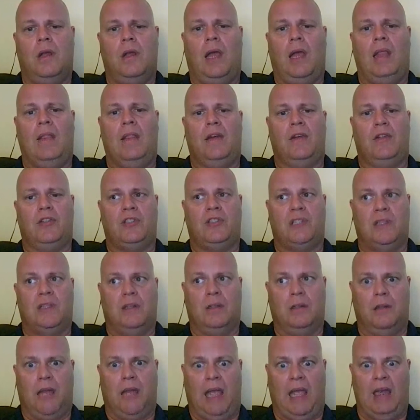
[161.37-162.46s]
and they're
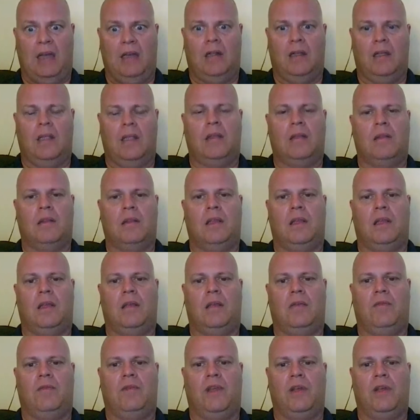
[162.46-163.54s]
still handling
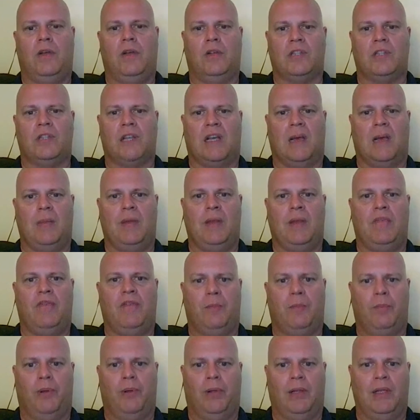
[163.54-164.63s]
the vehicles that come in
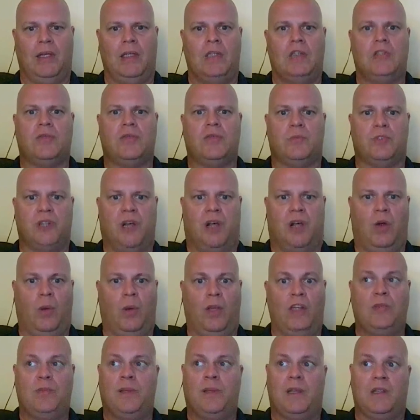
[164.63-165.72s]
from police, from solid
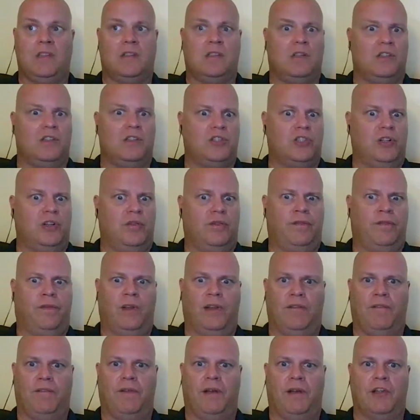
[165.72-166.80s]
waste, because they're still
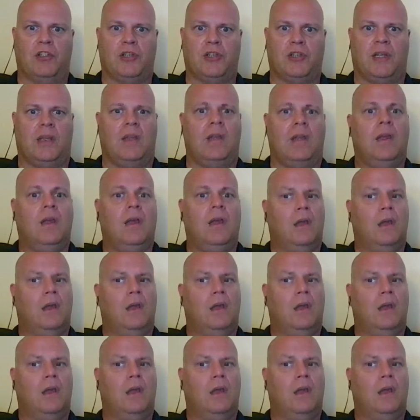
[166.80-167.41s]
fully functioning.